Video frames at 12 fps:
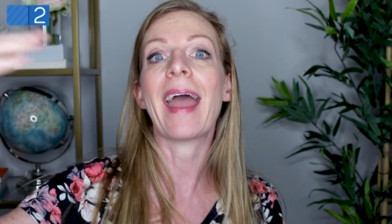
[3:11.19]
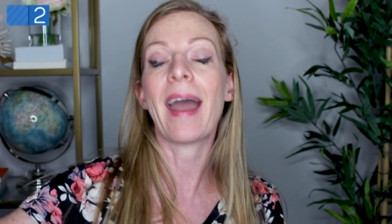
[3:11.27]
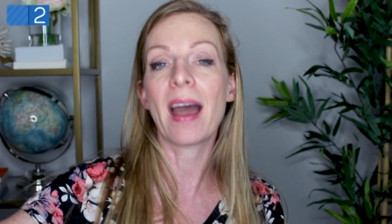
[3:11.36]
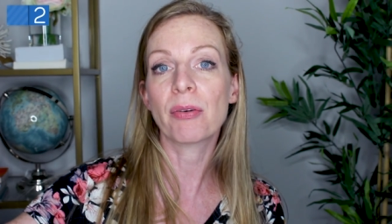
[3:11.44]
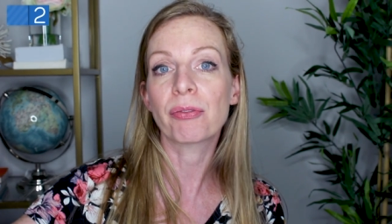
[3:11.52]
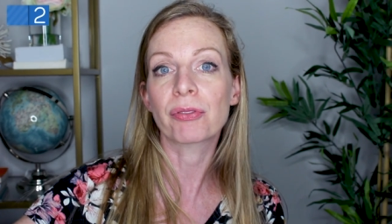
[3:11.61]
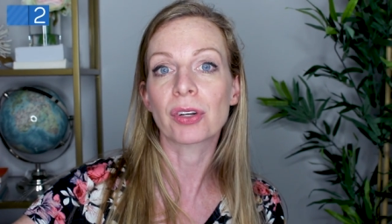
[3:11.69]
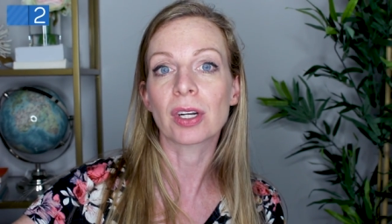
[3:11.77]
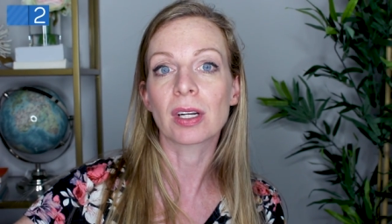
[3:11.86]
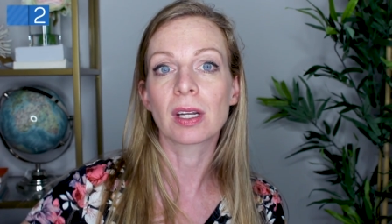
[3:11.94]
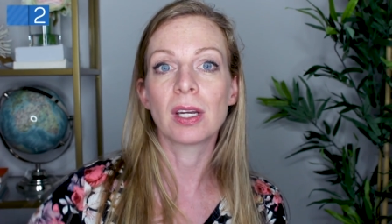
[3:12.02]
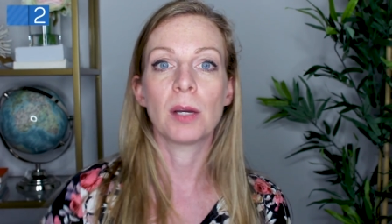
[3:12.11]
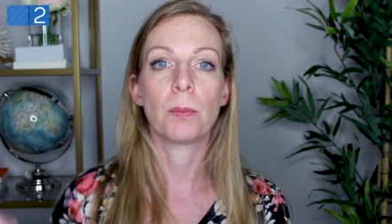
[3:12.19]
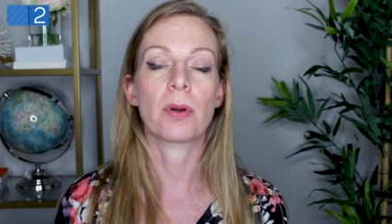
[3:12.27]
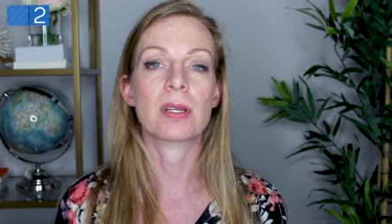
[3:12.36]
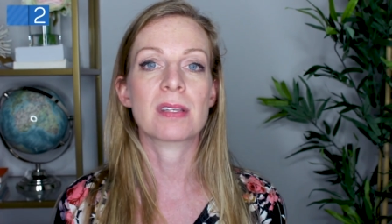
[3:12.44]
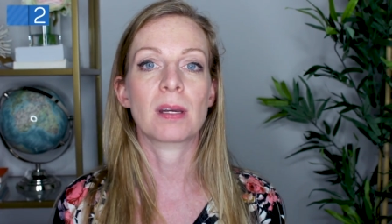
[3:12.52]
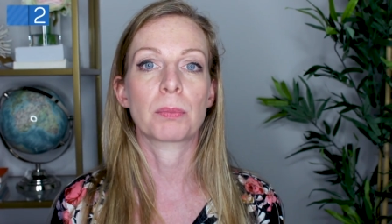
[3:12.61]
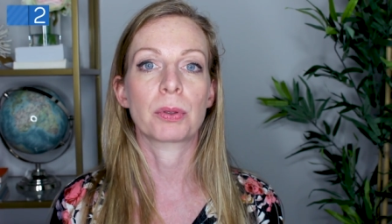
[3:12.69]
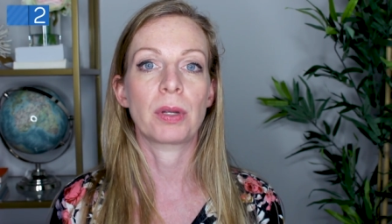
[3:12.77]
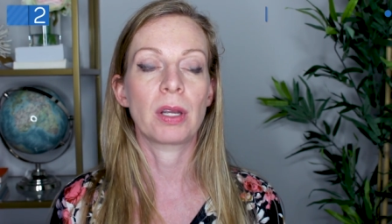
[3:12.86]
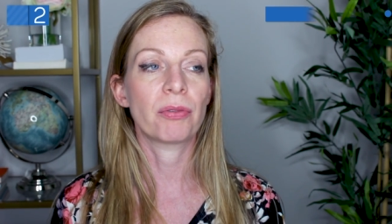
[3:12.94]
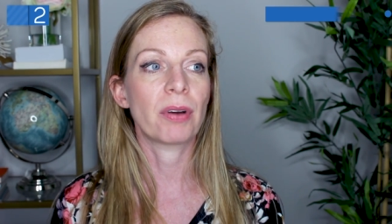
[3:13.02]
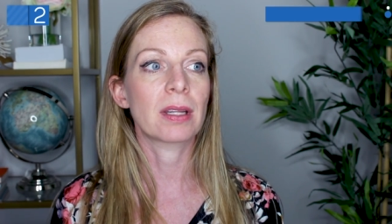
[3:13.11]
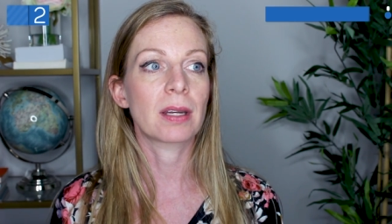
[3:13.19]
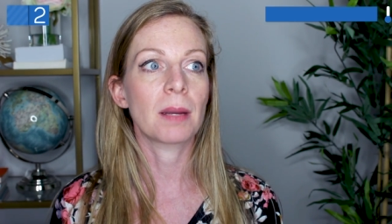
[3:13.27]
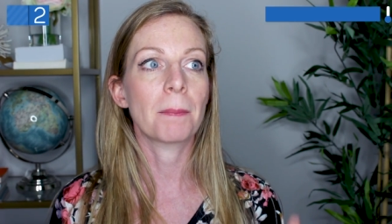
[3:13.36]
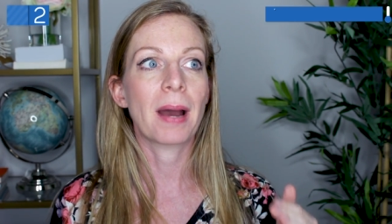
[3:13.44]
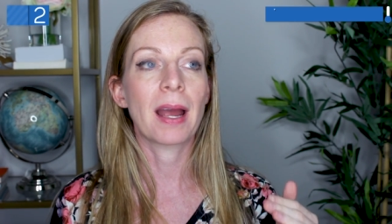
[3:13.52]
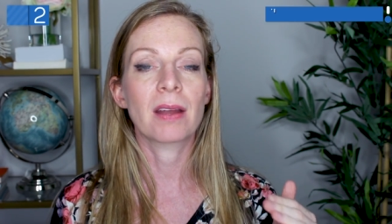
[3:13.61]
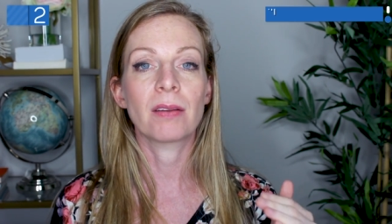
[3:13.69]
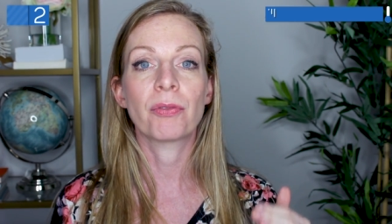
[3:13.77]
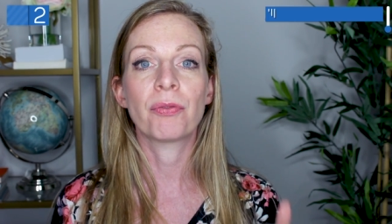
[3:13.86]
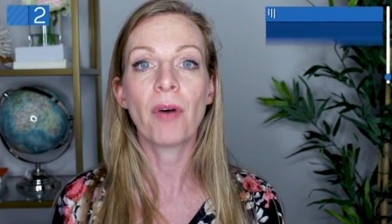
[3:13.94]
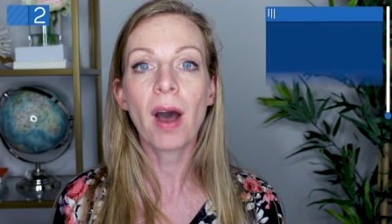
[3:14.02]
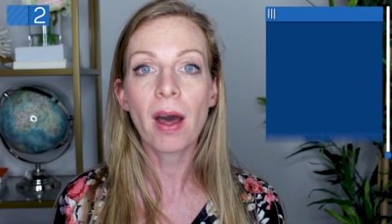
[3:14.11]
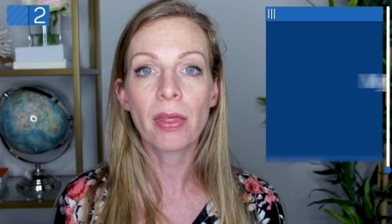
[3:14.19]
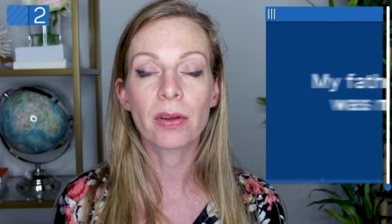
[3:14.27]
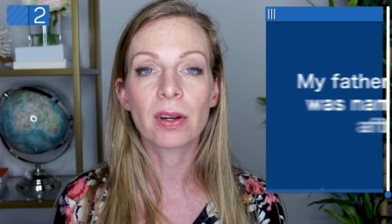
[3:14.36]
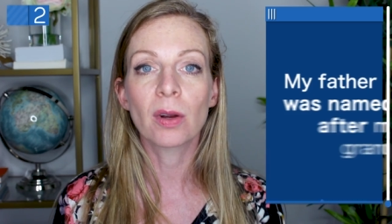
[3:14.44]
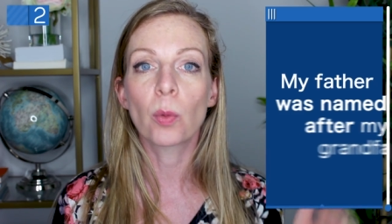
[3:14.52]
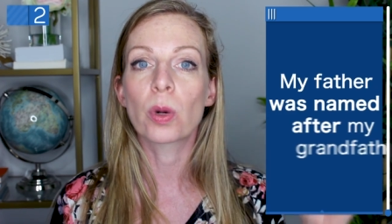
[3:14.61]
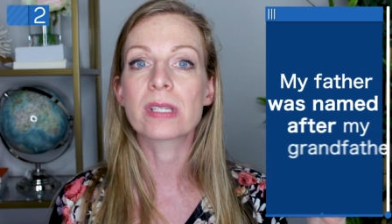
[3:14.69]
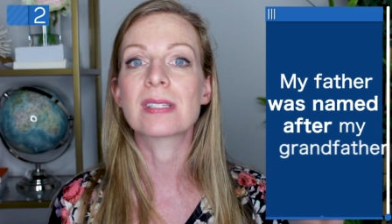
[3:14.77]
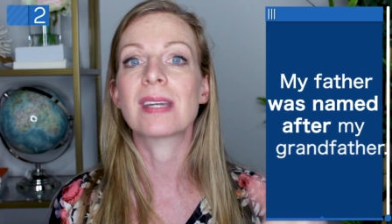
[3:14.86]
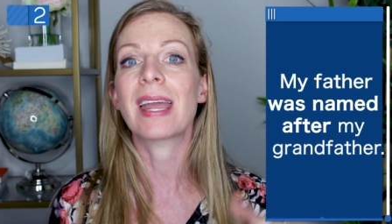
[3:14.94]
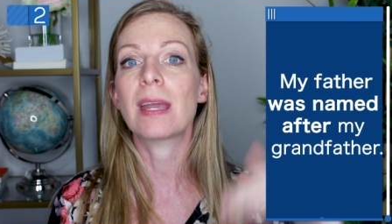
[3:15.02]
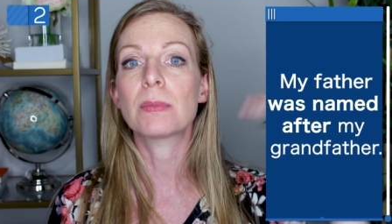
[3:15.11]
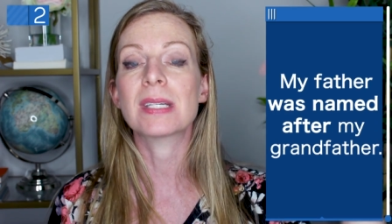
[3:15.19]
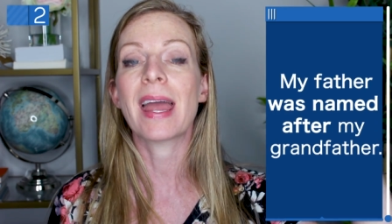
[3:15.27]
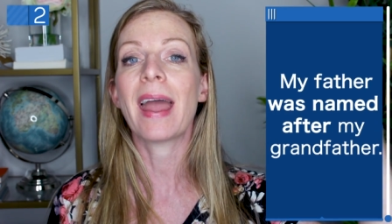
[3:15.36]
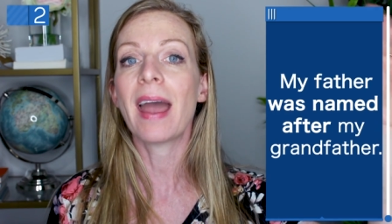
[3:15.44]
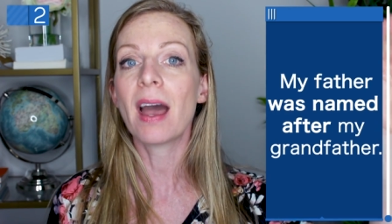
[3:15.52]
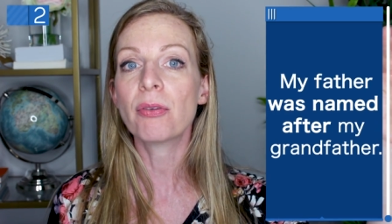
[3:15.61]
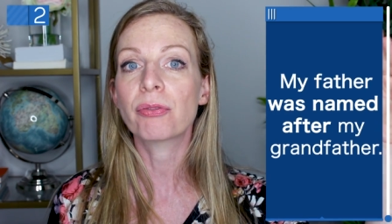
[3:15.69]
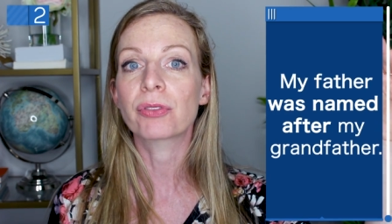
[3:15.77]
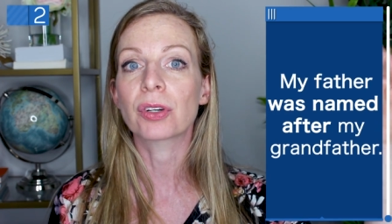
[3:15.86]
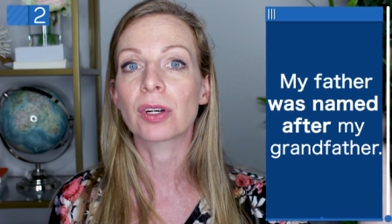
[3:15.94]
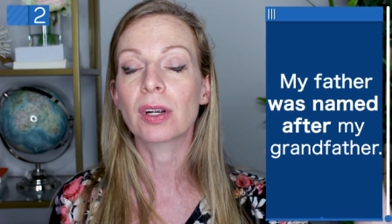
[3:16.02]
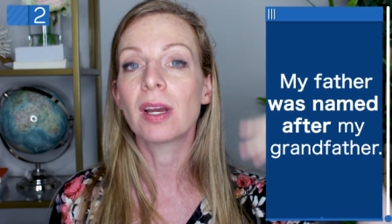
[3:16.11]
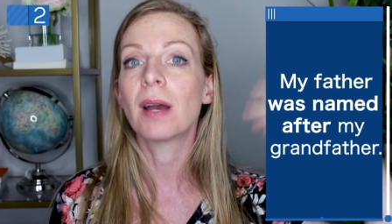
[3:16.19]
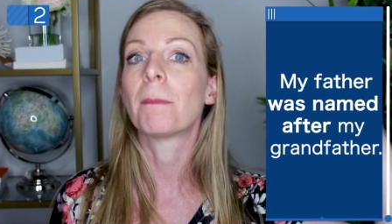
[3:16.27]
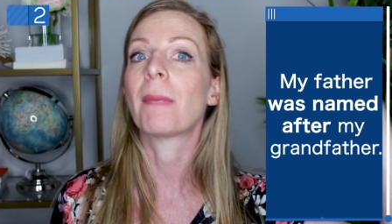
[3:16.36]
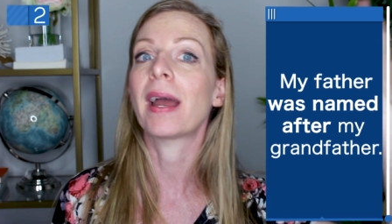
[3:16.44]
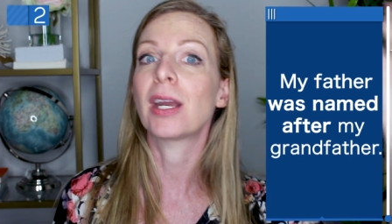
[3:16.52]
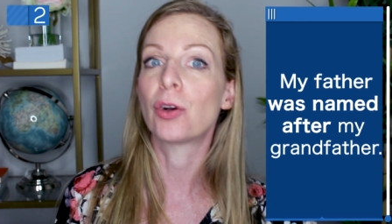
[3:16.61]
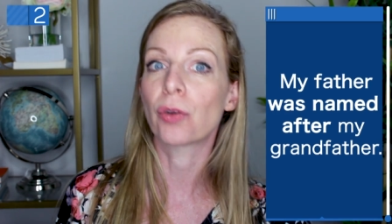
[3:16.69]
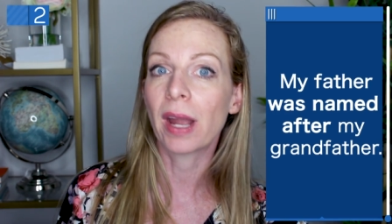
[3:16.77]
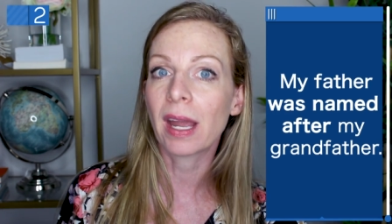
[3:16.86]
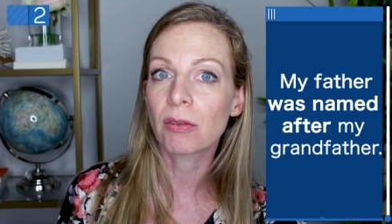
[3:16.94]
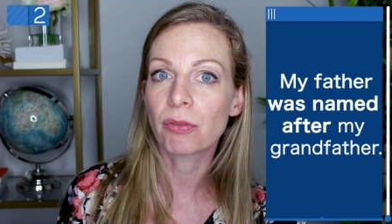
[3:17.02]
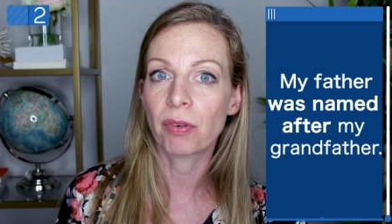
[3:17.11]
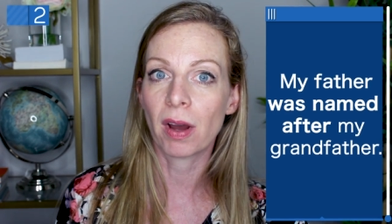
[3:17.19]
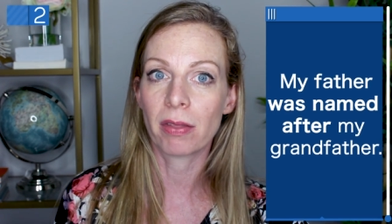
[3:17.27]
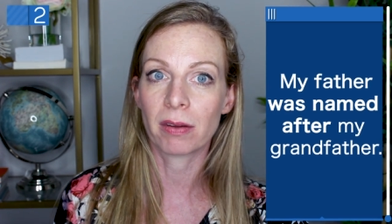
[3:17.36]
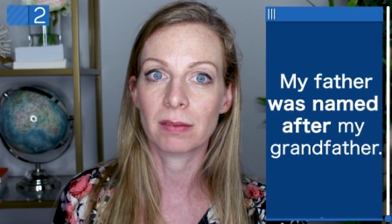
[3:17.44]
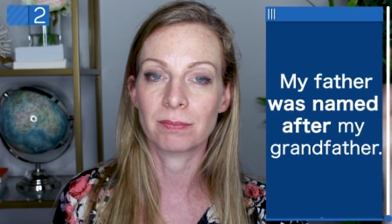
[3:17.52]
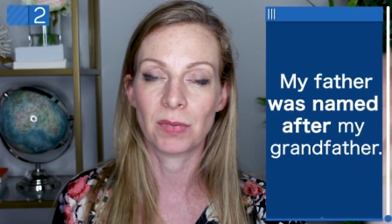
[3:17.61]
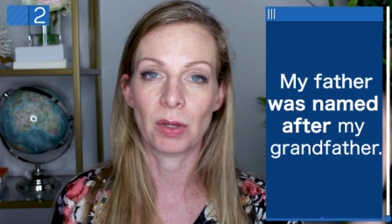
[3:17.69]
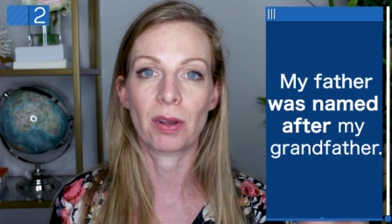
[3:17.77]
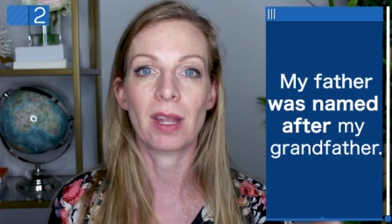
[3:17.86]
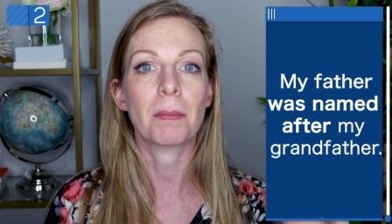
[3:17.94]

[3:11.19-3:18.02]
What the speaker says: after. Por exemplo, eu falaria my father was named after my grandfather, ok?